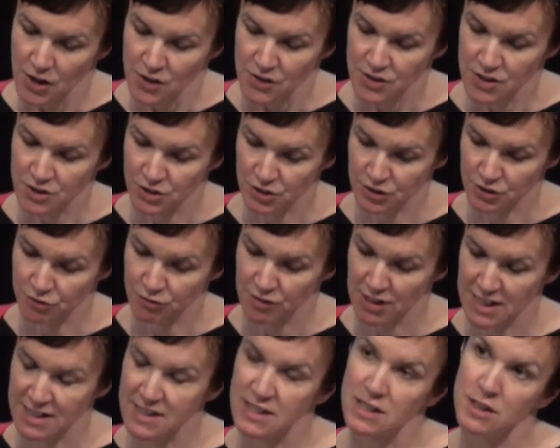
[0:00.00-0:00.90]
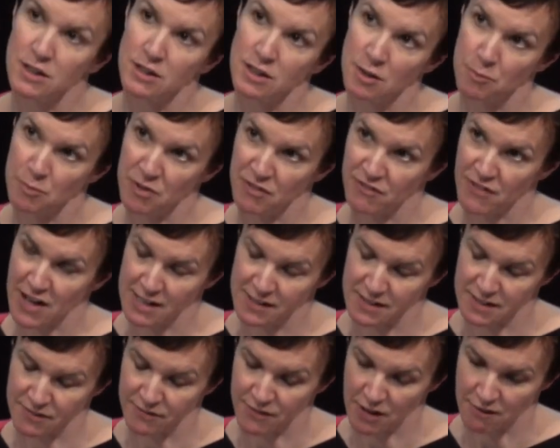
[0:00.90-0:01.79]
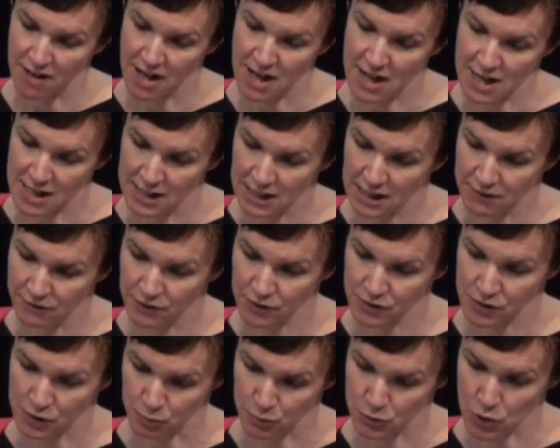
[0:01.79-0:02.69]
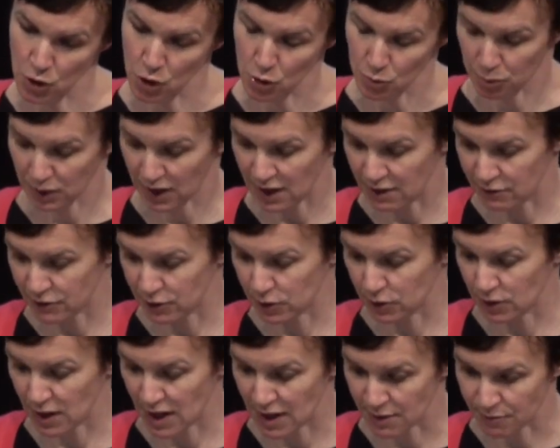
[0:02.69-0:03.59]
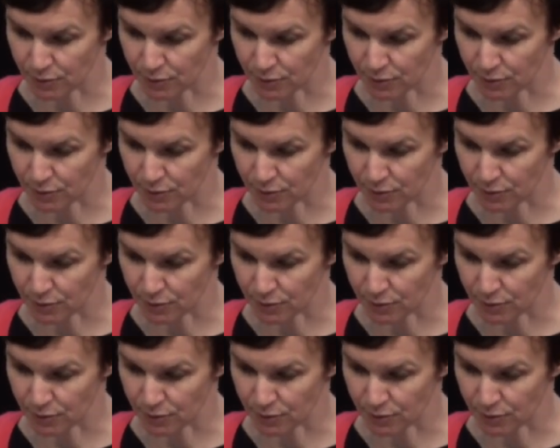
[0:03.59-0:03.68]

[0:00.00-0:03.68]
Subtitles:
So just really to provide some very high level, some top level